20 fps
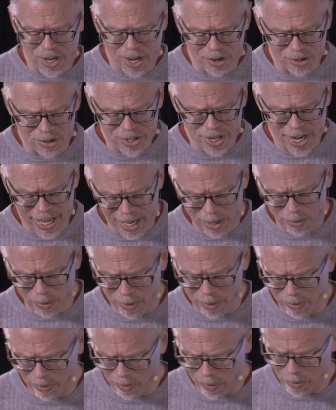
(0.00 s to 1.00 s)
to understand
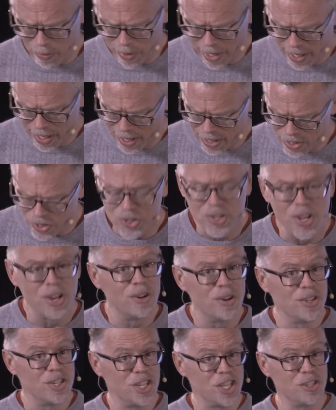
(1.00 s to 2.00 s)
when we
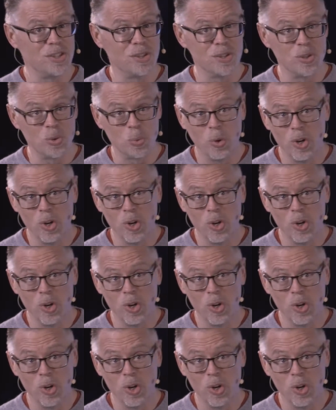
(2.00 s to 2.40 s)
consider Jesus'